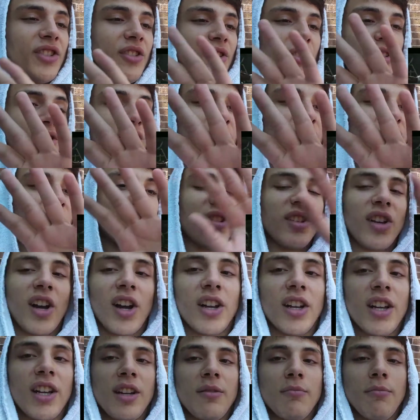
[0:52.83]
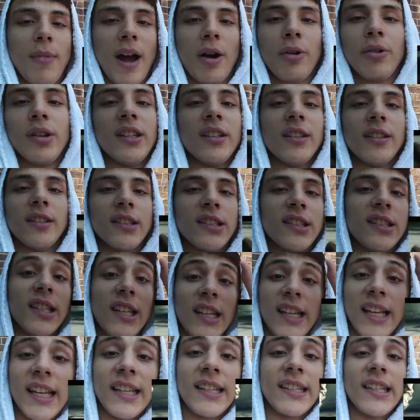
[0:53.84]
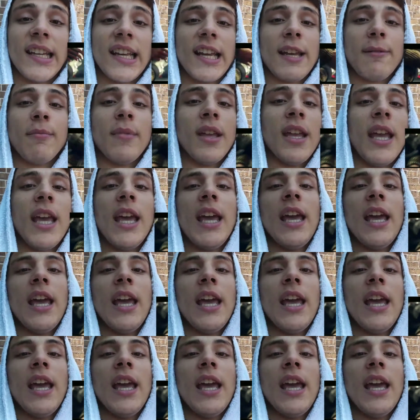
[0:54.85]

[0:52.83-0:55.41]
the sun and mountains to get to him,